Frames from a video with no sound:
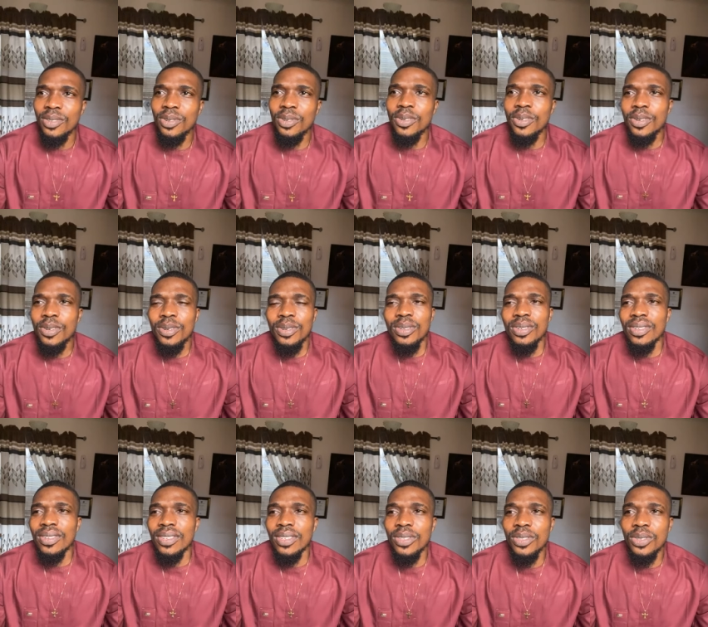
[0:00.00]
you
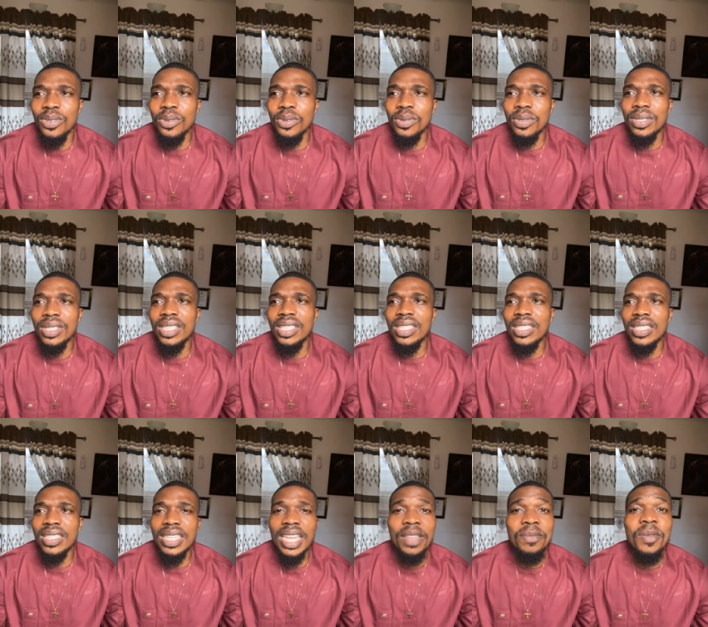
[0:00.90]

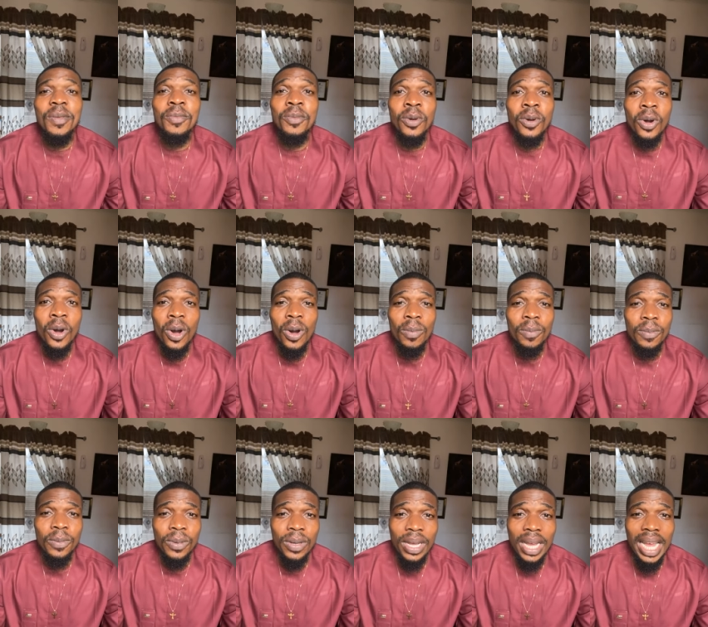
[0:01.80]
set people
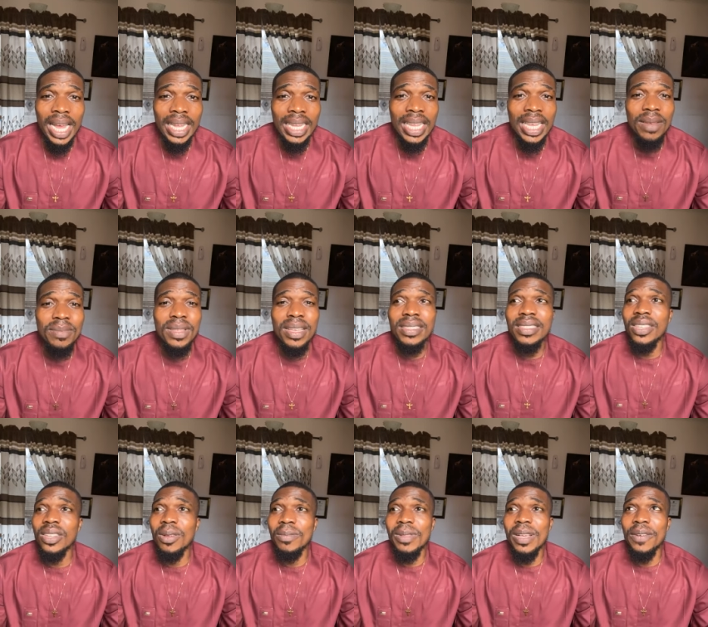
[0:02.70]
up and help
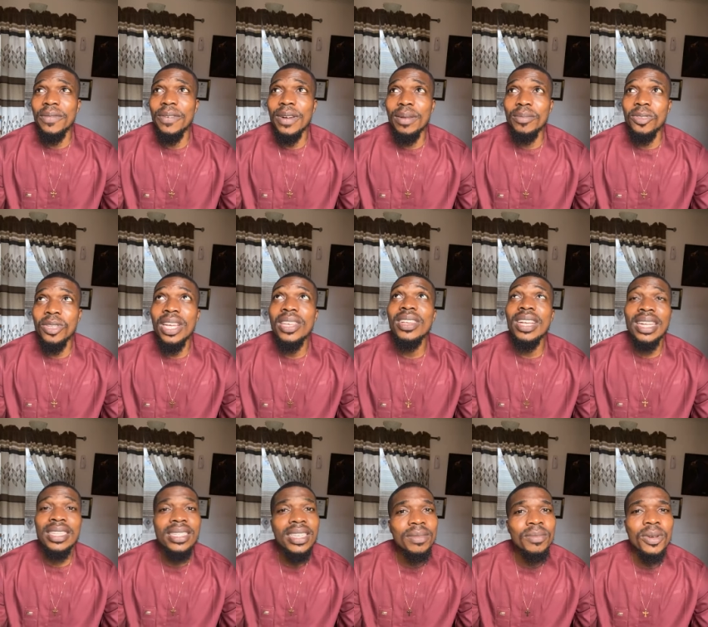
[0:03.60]
them set up their farm so that
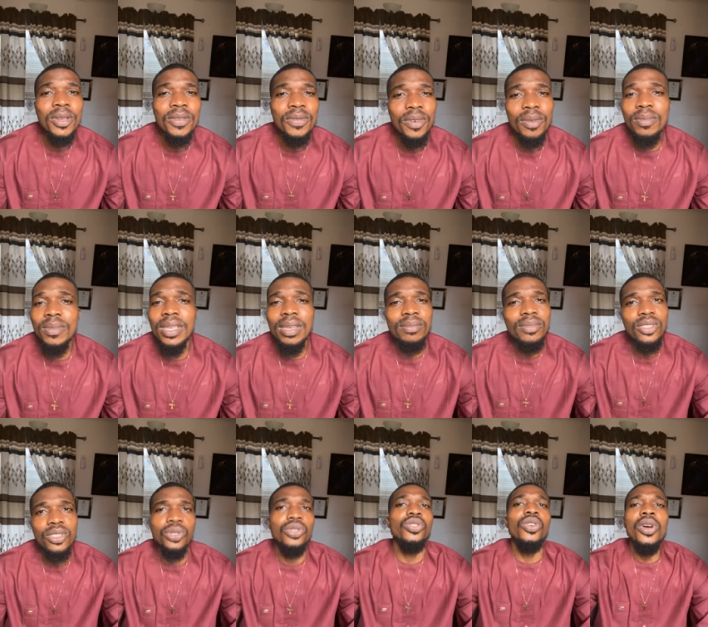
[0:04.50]
you can take money from
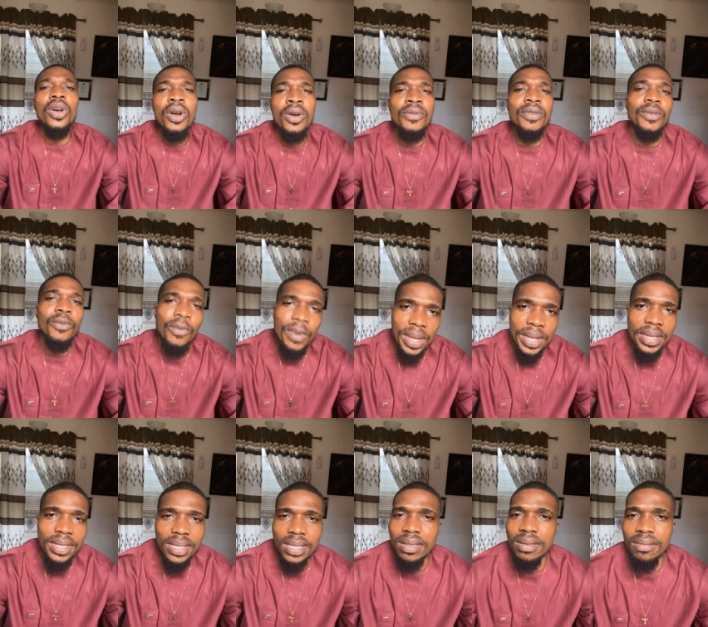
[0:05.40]
them. Sorry,
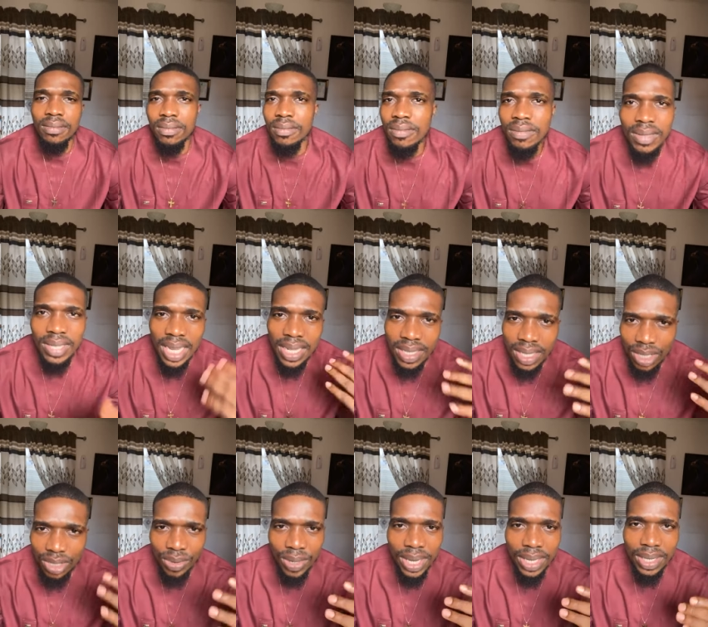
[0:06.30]
wait.
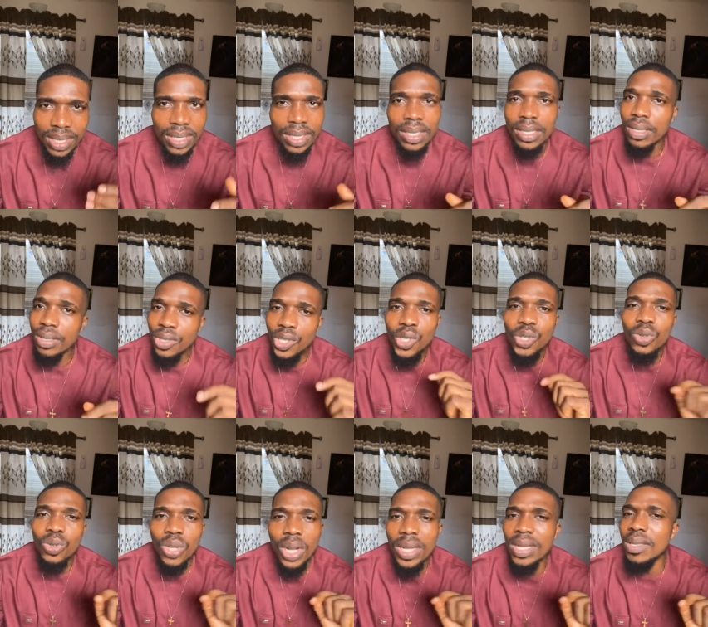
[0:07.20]
Get it right.
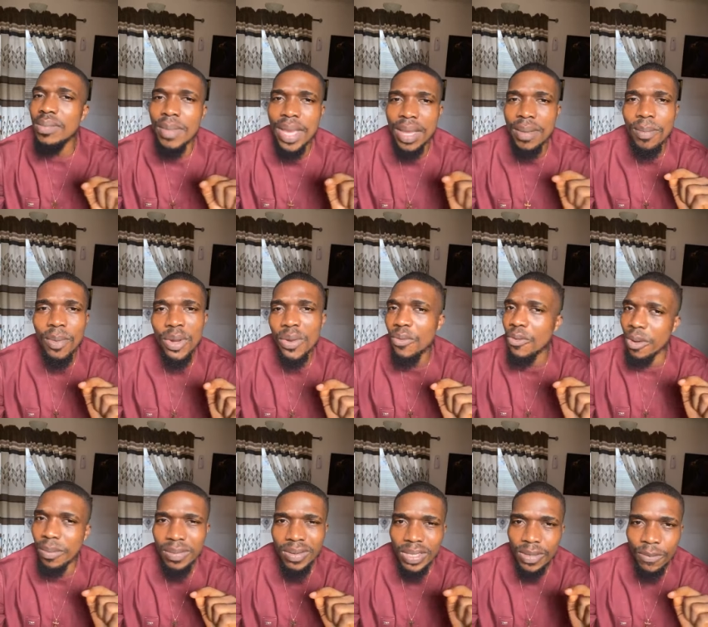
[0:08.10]
You don't make money
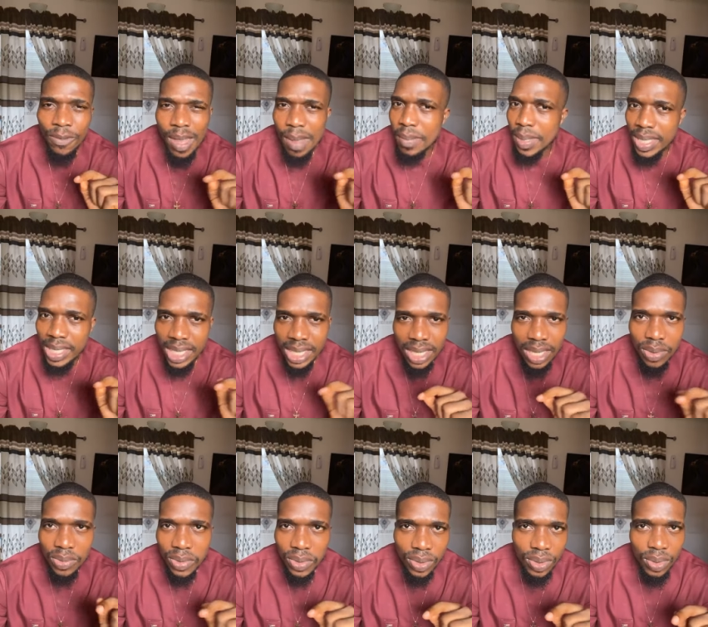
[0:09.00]
from farming
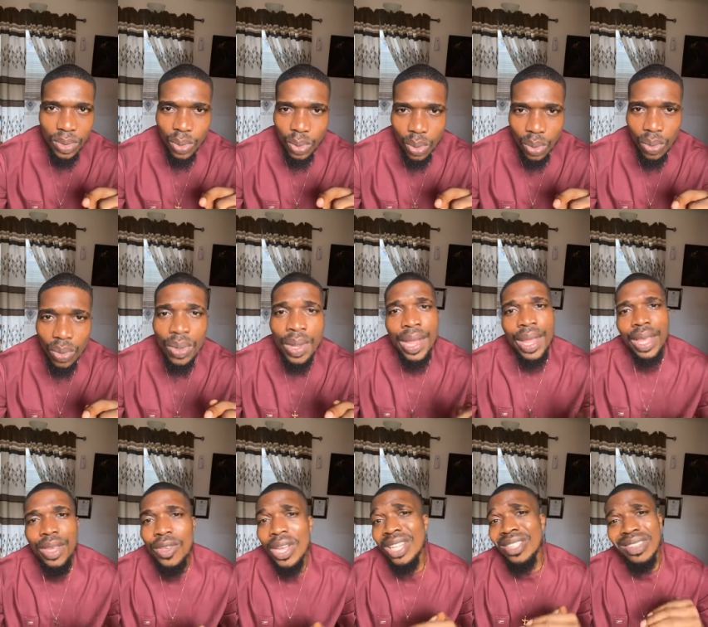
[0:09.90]
snails. No.
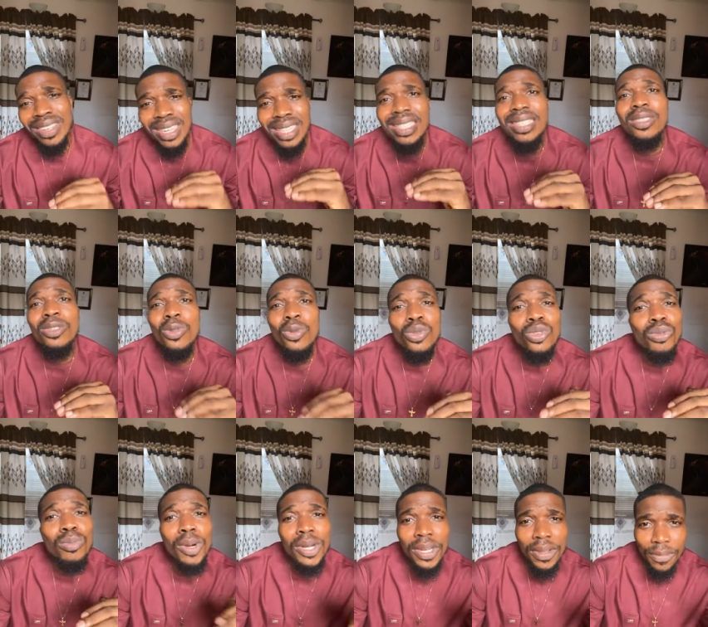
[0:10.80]
You actually
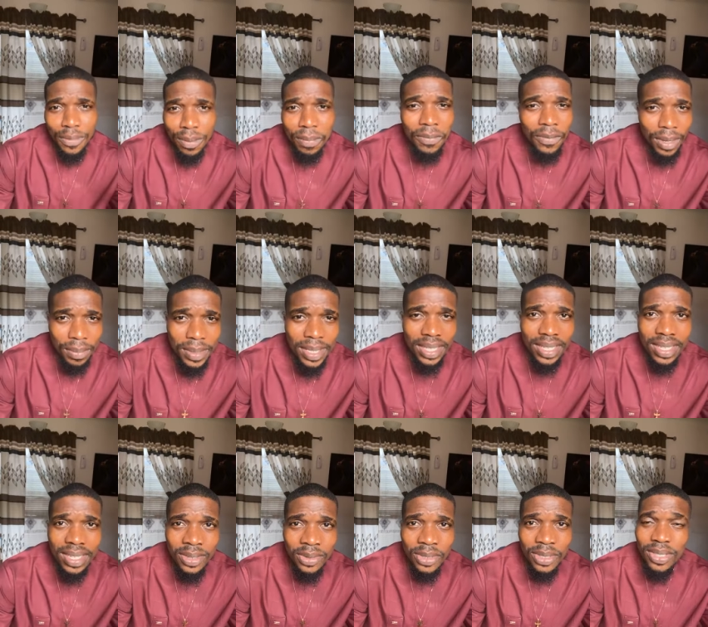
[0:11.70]
lose money from farming
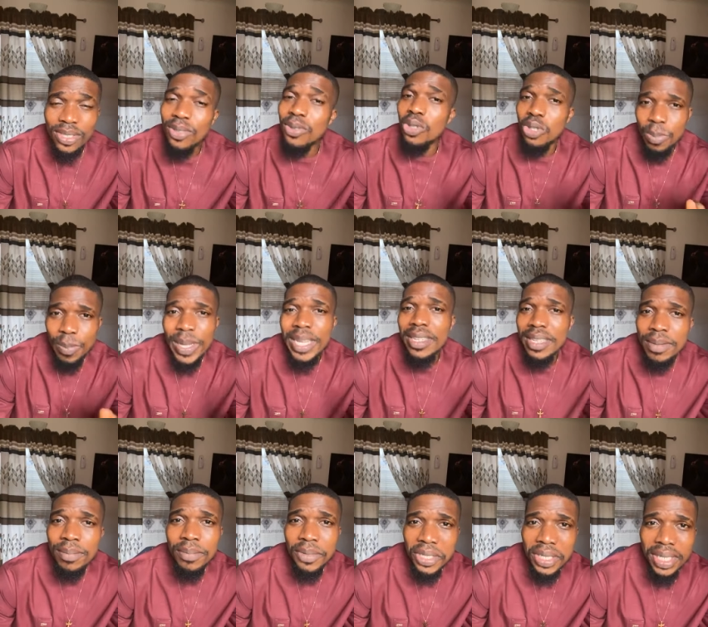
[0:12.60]
snails. You
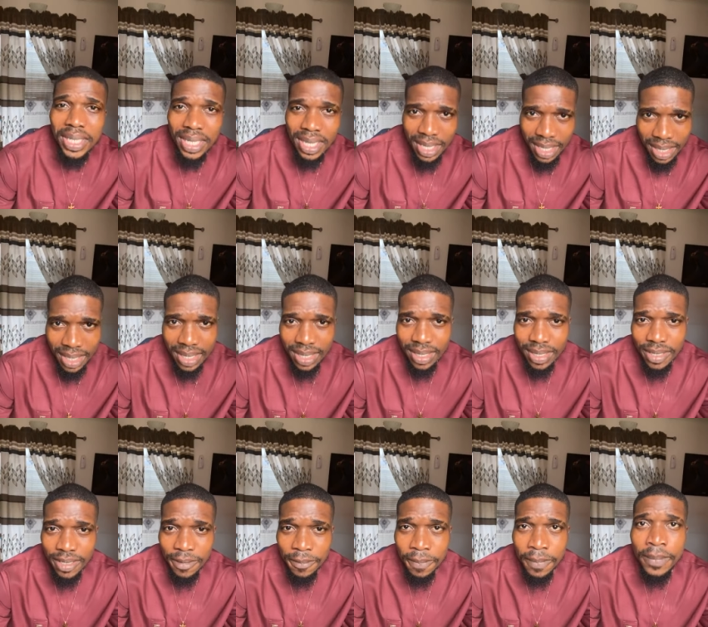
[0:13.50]
spending money.
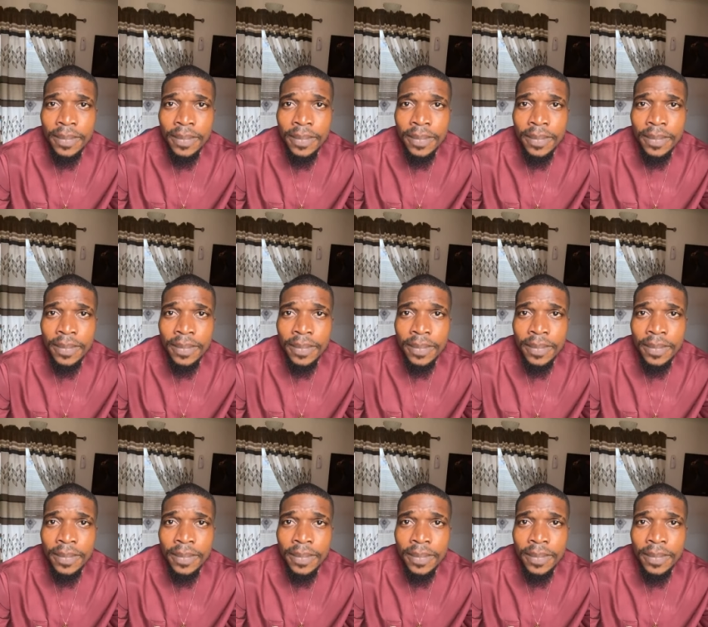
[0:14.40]
Yes.